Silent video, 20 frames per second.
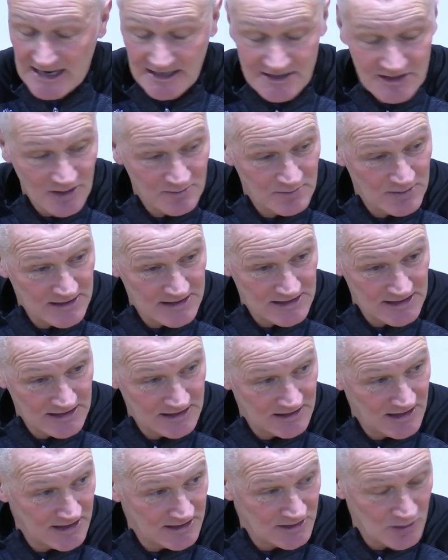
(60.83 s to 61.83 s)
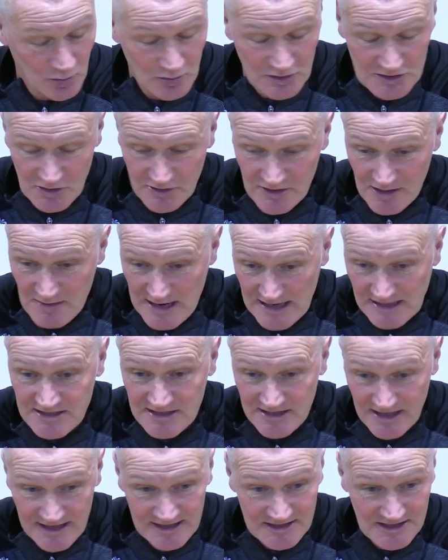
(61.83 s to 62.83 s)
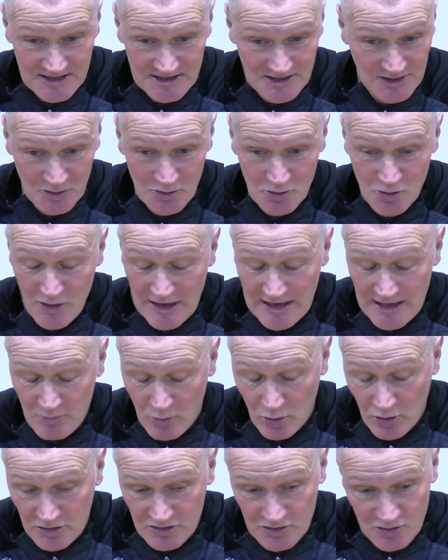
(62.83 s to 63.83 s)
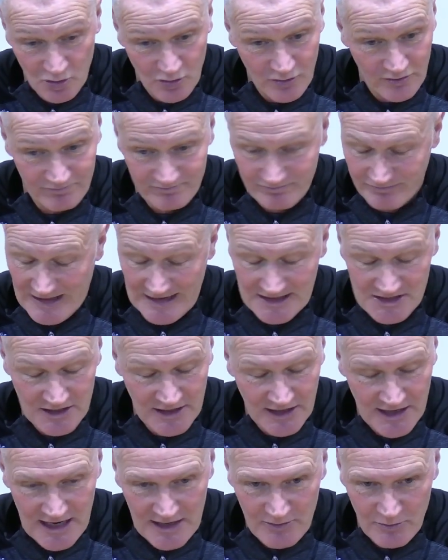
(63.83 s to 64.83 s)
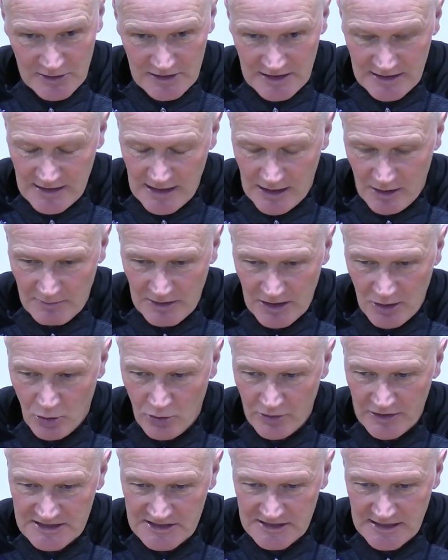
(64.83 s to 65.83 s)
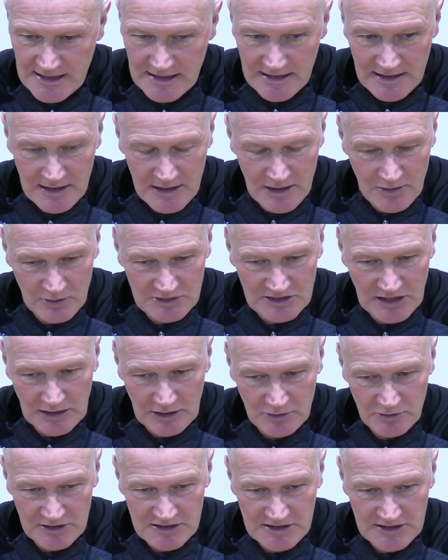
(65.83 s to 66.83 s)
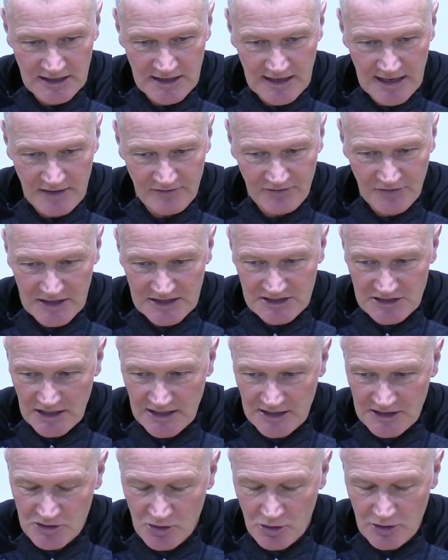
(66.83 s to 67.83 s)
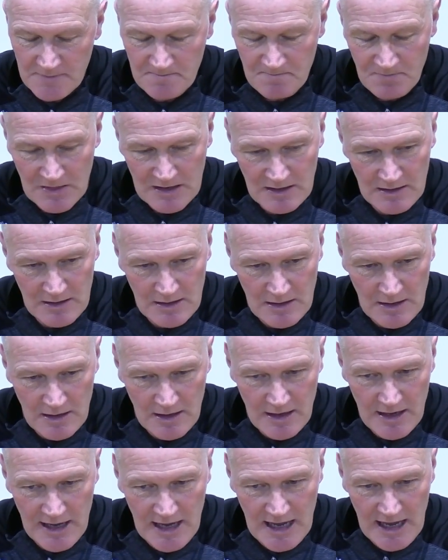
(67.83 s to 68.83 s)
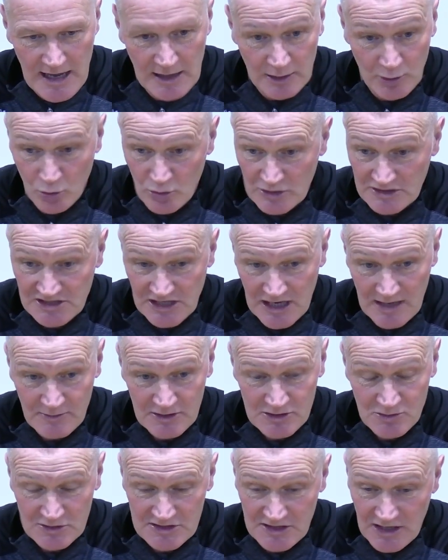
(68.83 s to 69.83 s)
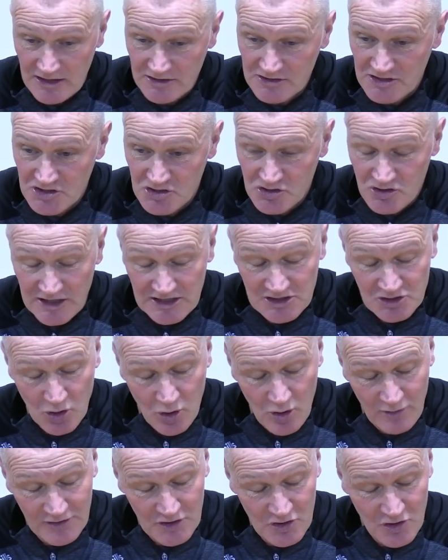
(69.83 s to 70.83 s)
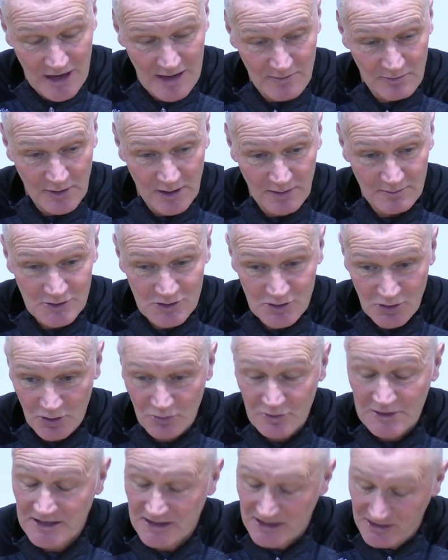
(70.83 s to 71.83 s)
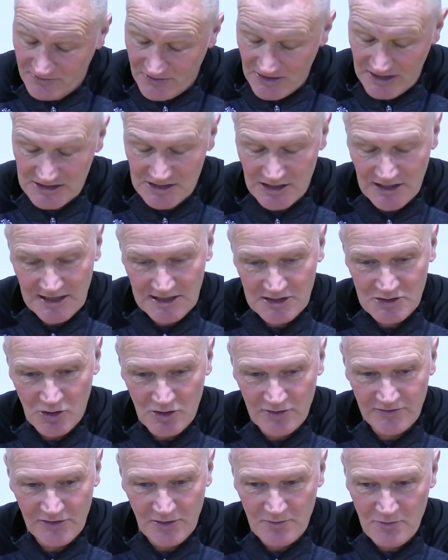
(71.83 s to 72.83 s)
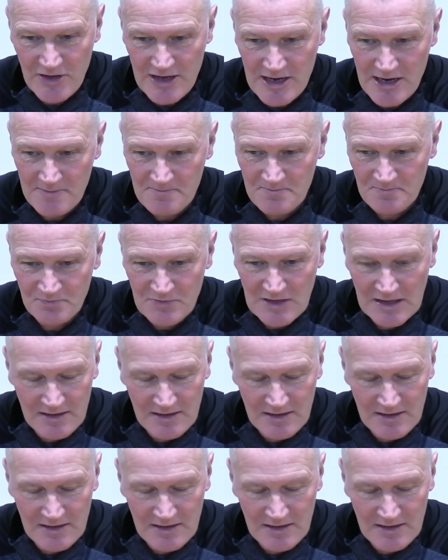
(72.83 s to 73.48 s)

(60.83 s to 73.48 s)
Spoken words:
hands up and he told us on the bench that he just couldn't do any more. So that's great. We need that bit of honesty, which allowed us to get fresh legs on. Logan Chalmers was starting to stretch off and cramp up, so we needed fresh legs on from there.